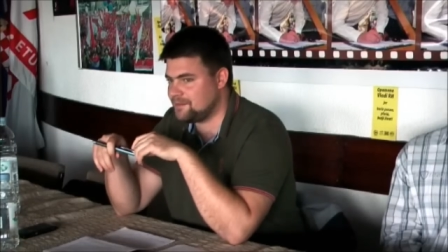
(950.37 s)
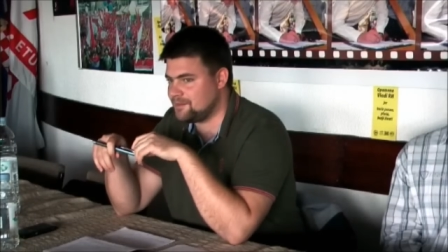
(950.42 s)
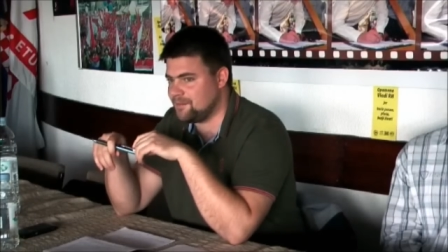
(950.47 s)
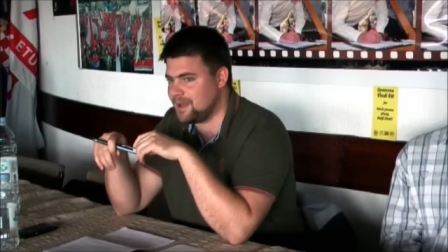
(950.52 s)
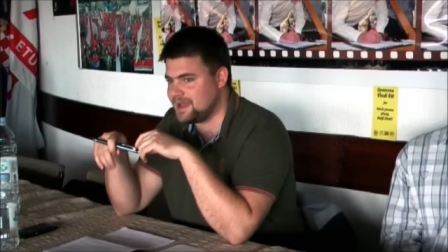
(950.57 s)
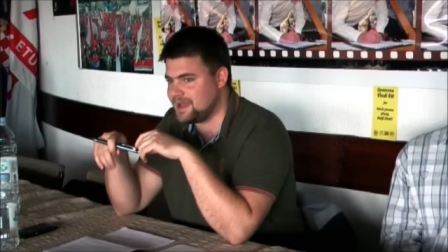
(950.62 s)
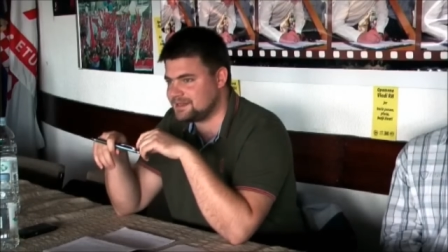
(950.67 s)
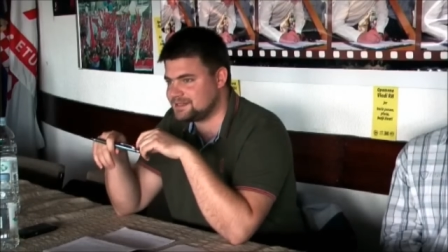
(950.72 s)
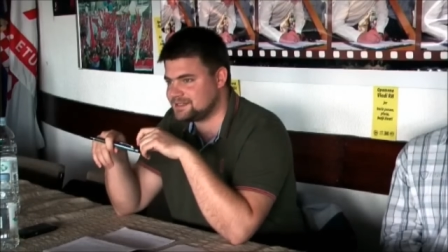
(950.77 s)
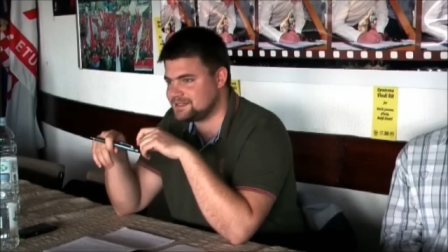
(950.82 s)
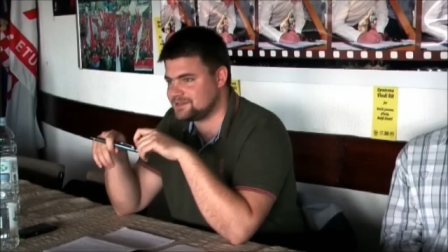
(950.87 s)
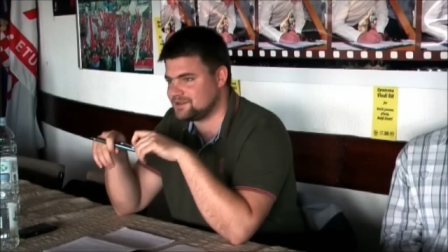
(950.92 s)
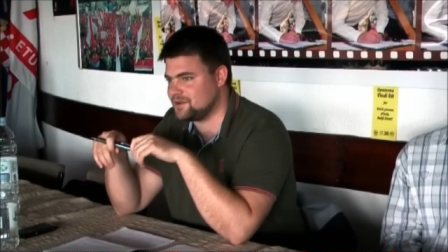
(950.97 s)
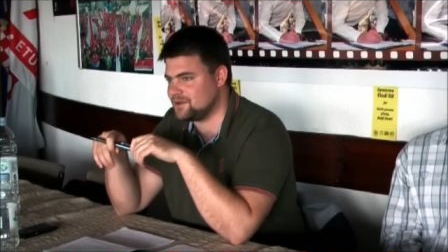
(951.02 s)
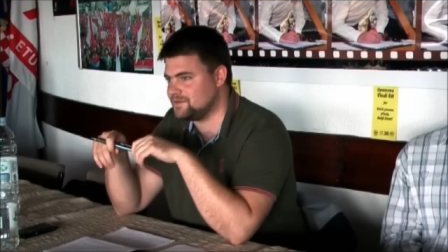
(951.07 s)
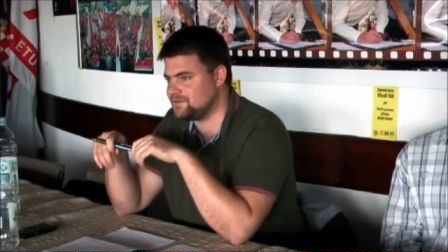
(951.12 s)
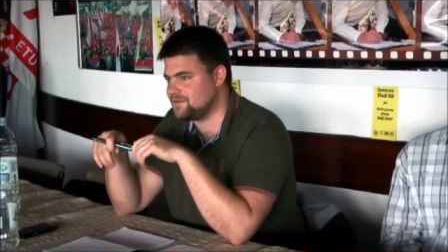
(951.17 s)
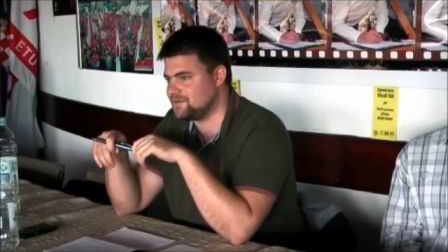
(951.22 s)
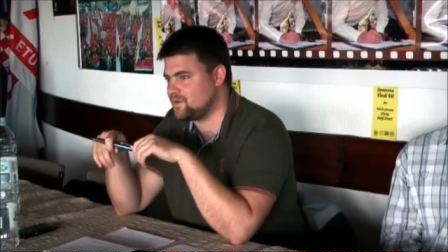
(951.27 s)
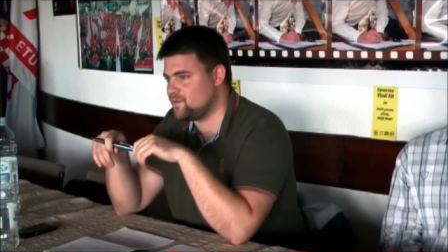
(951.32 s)
backs
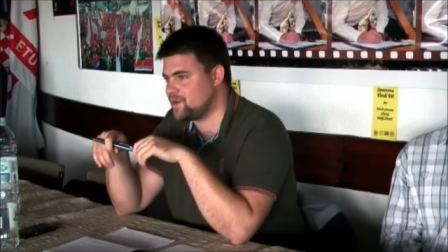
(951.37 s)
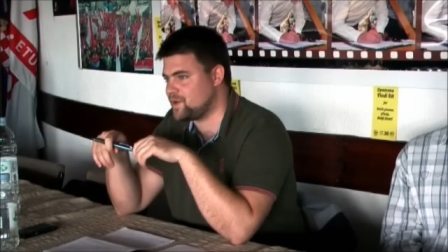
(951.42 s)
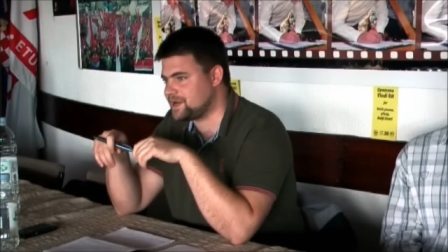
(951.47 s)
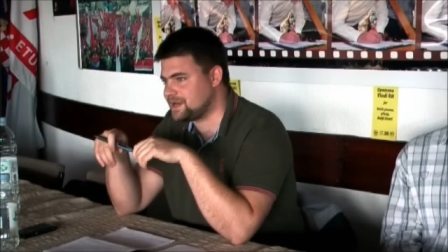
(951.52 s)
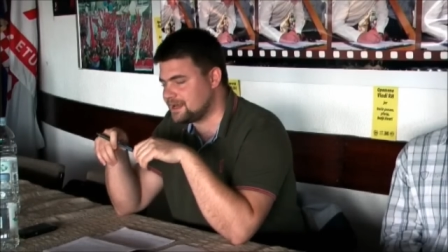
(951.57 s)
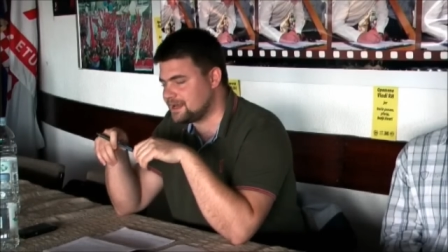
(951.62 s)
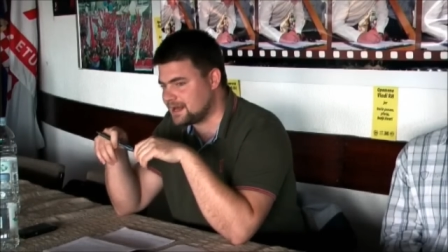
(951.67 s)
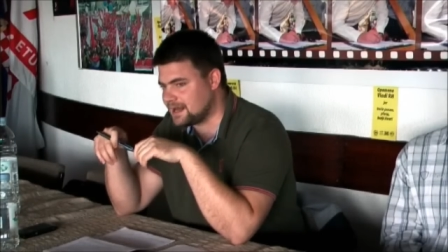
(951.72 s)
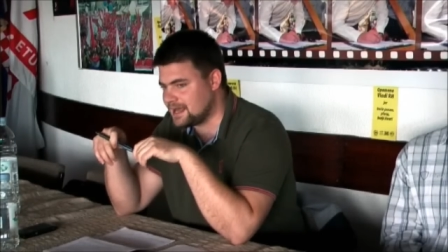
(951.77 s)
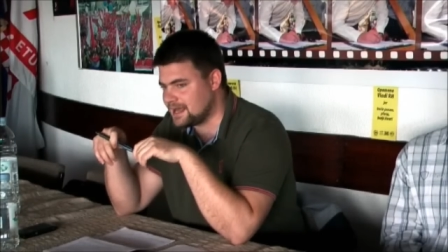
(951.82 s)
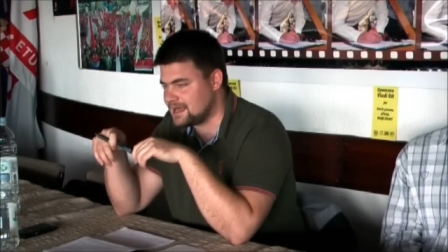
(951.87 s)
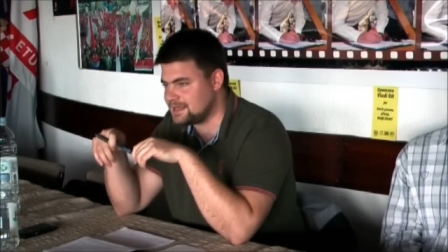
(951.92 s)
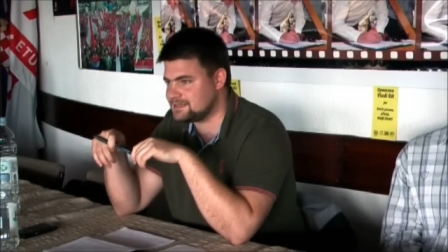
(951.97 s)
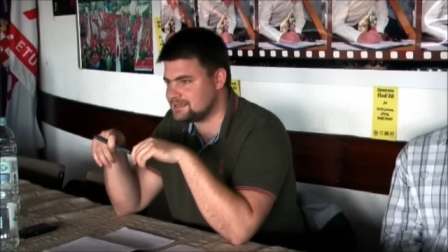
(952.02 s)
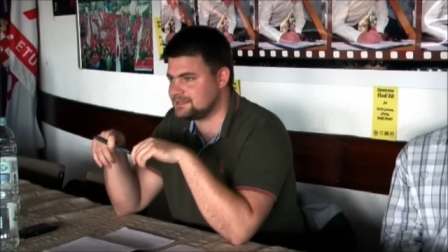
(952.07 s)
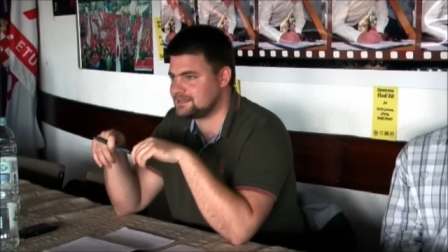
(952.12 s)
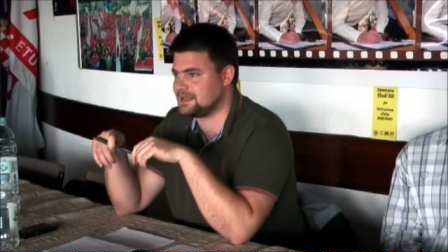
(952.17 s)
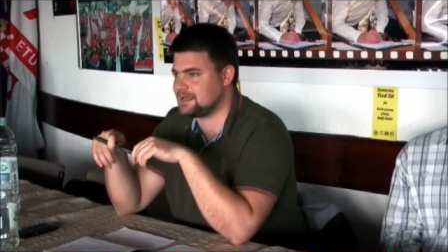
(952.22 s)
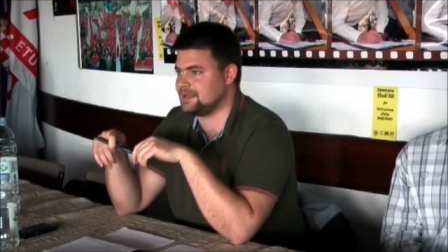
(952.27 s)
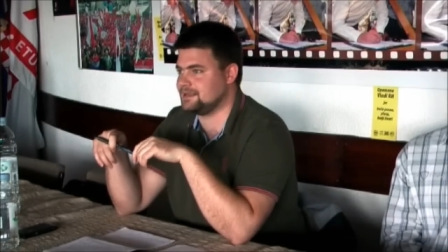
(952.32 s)
of working
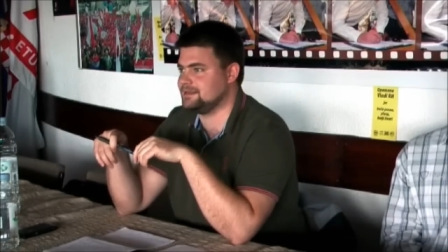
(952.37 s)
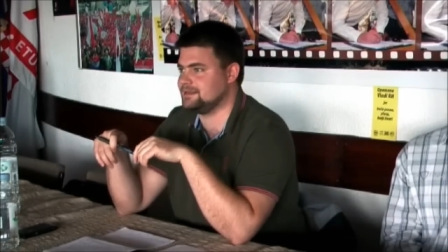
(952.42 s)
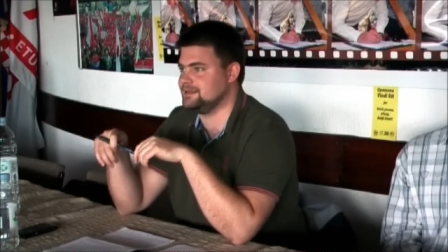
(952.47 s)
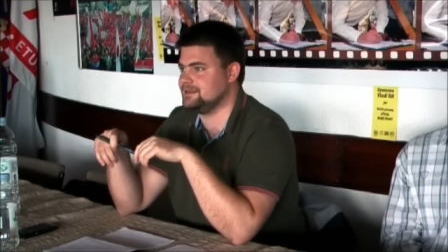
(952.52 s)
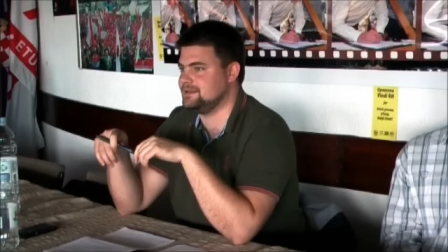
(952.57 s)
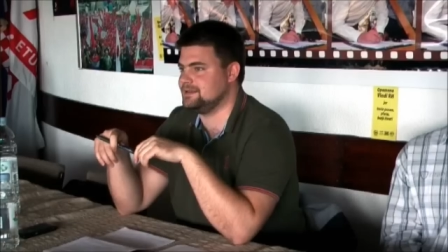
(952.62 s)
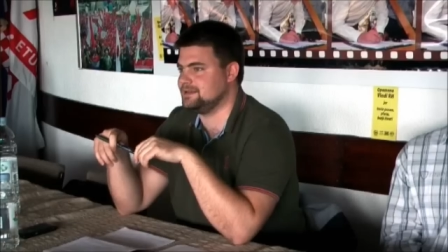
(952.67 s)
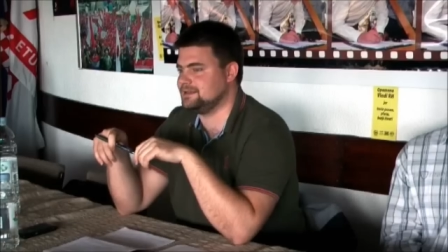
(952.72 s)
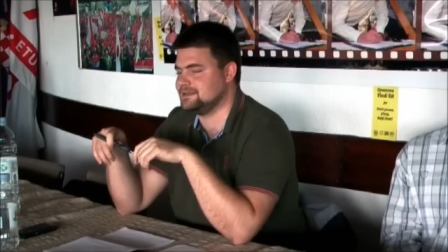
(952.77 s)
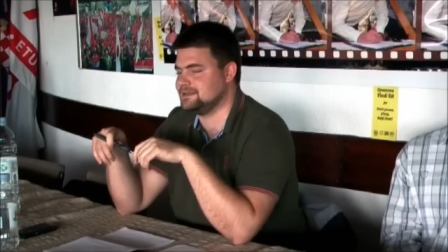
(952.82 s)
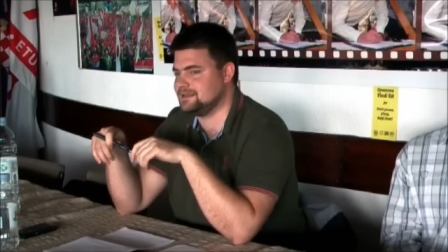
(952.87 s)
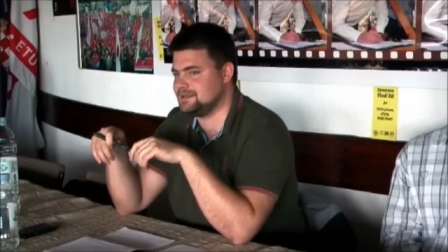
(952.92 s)
class and the,